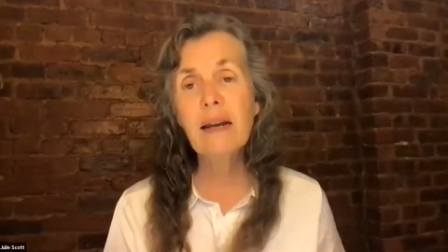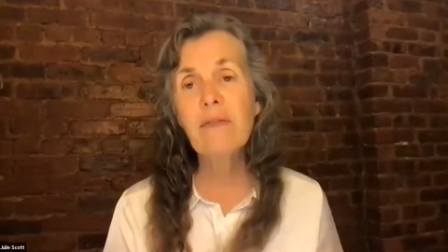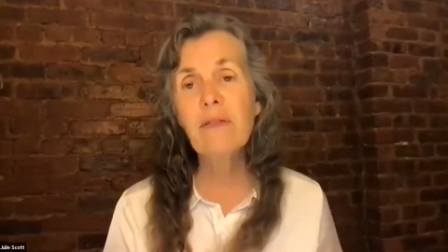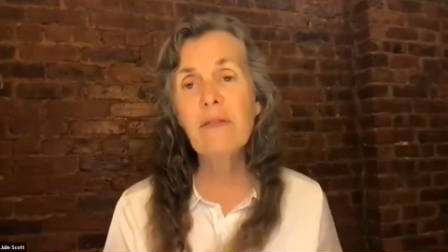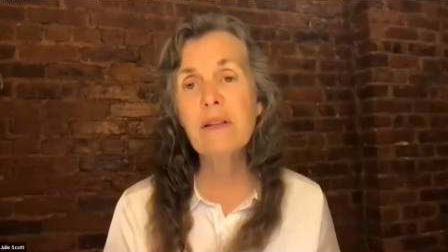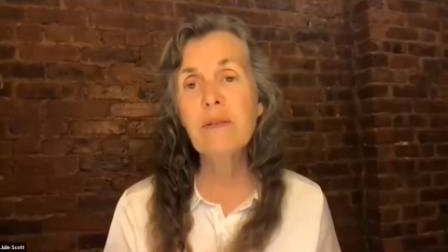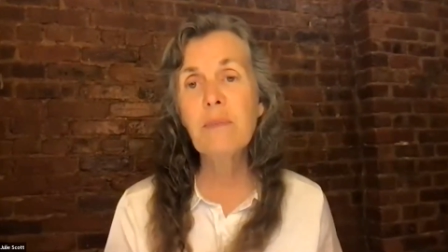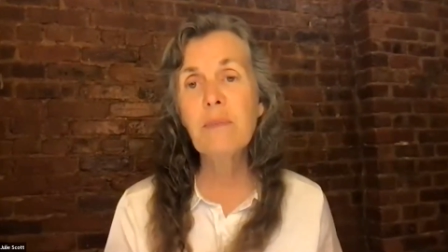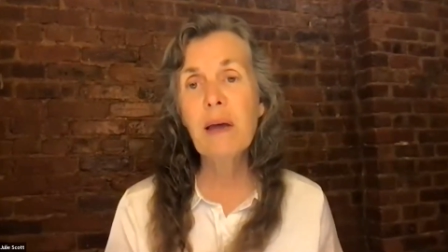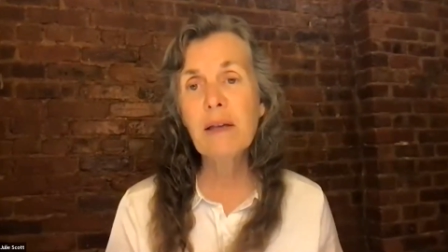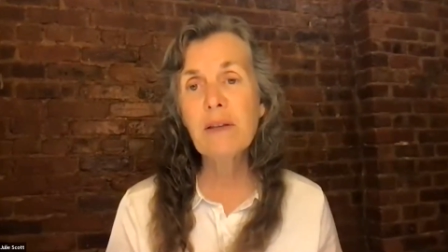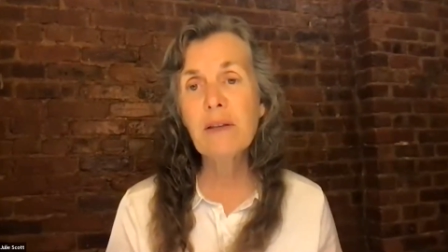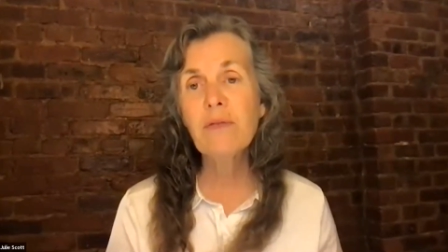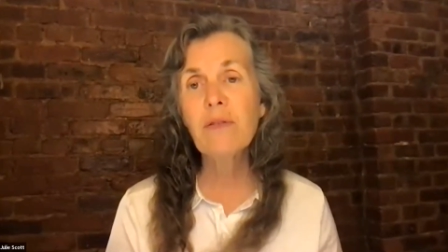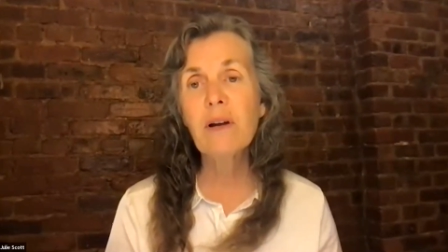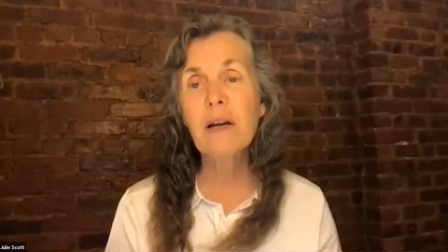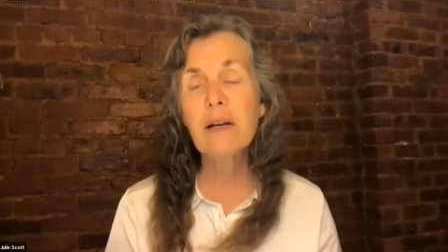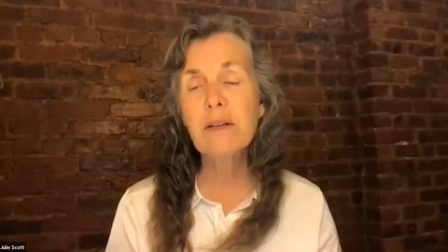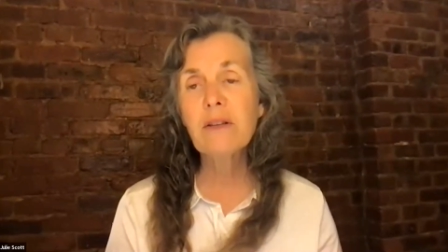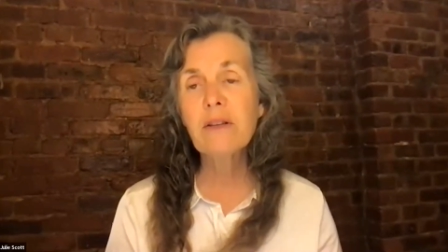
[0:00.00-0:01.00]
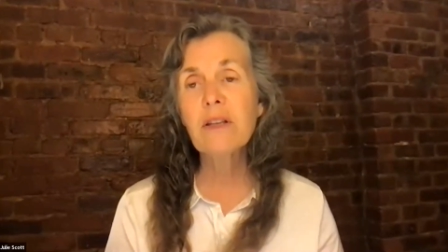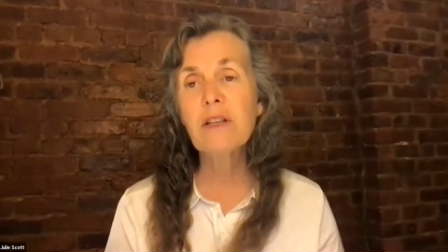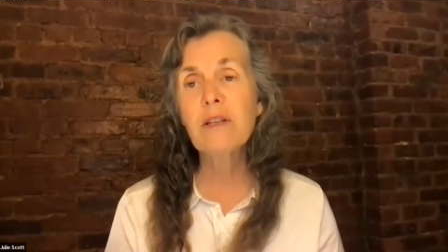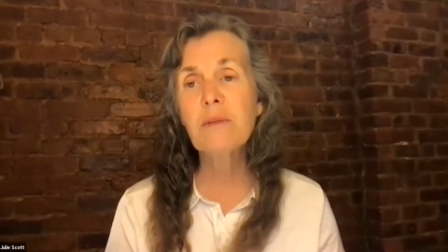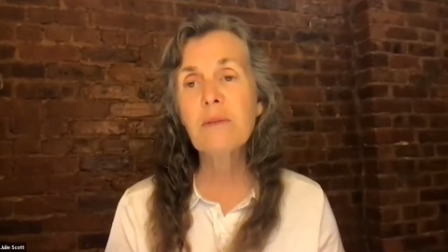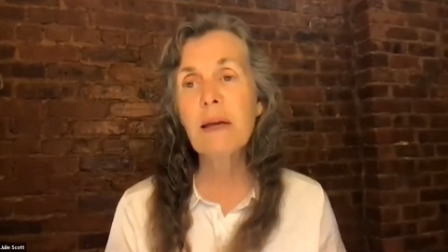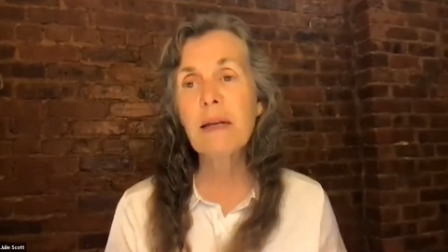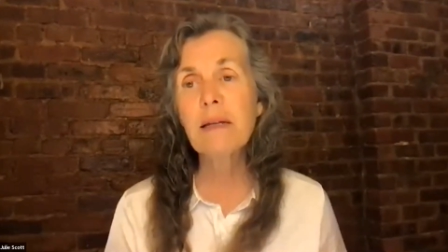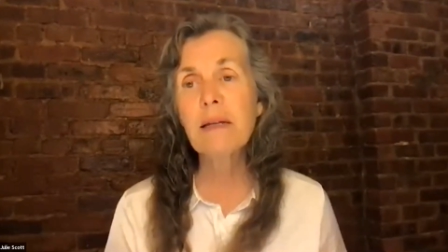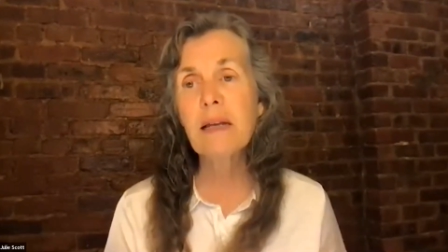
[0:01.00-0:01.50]
if it's best for us to
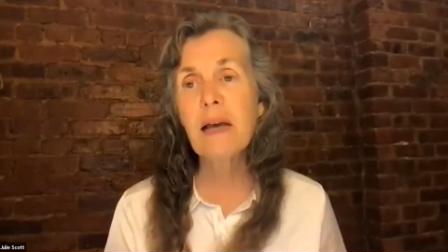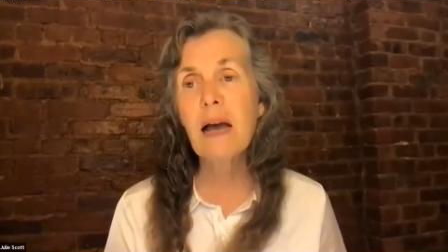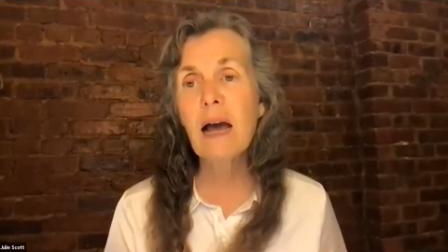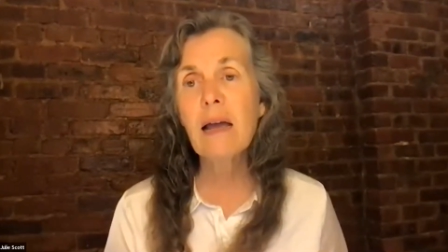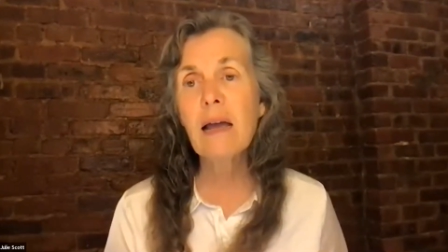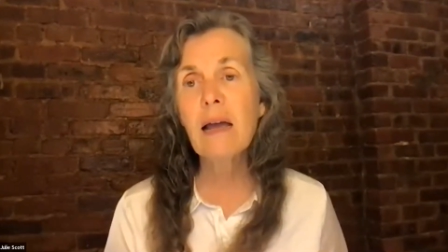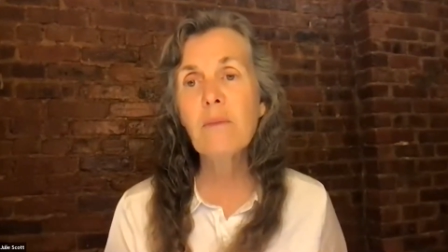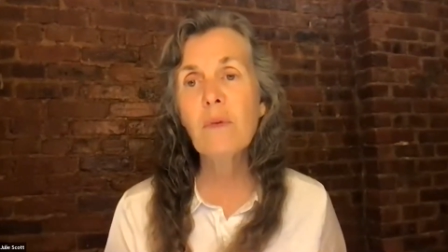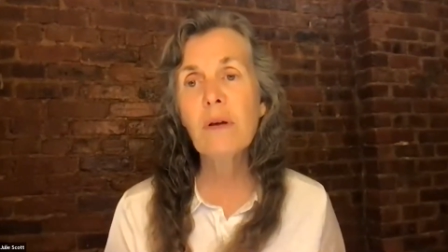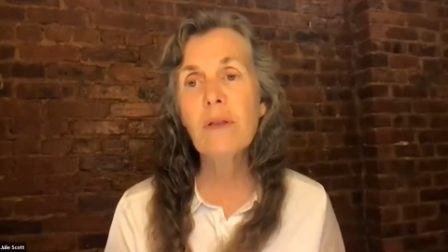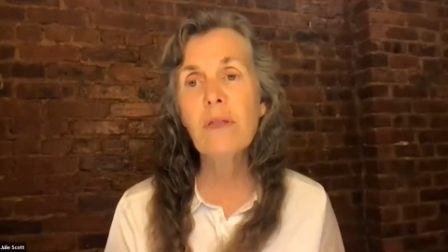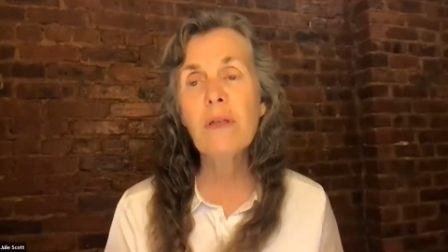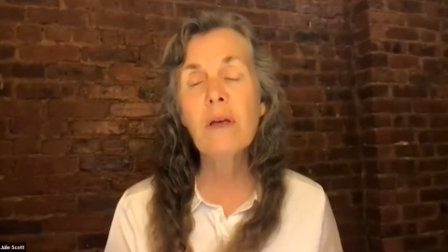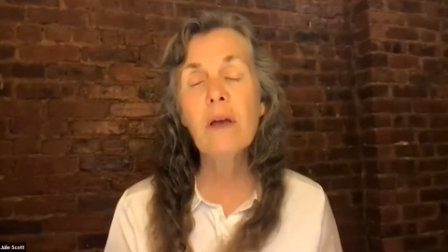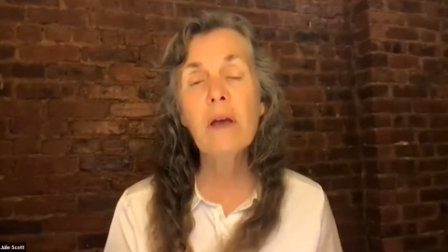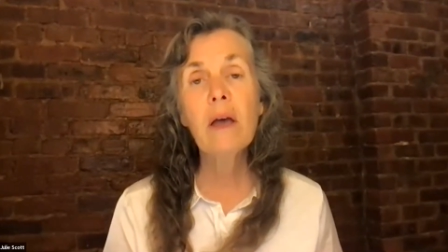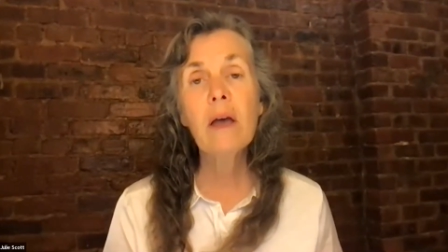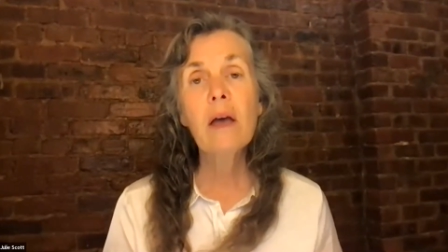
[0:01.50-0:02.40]
spend time with